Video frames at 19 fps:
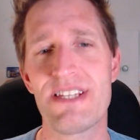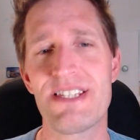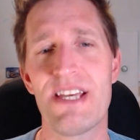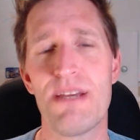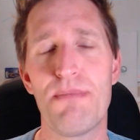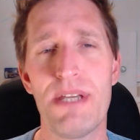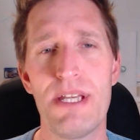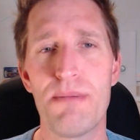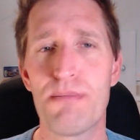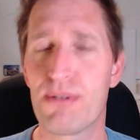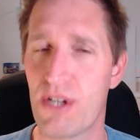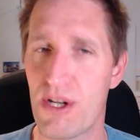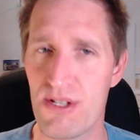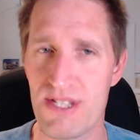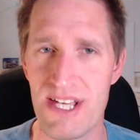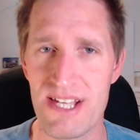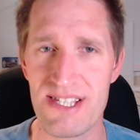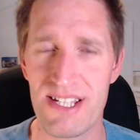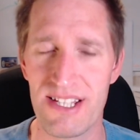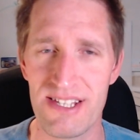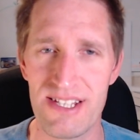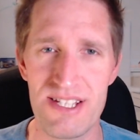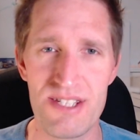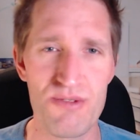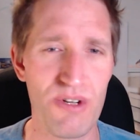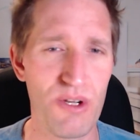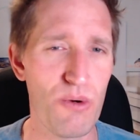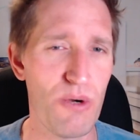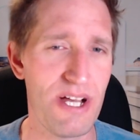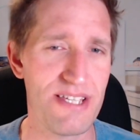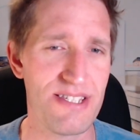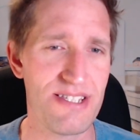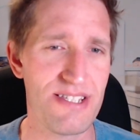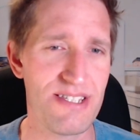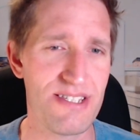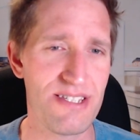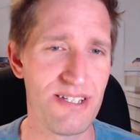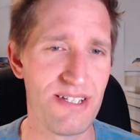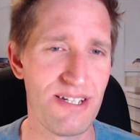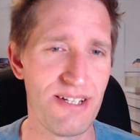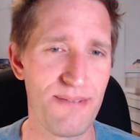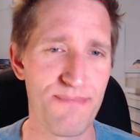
SAP processing these requests.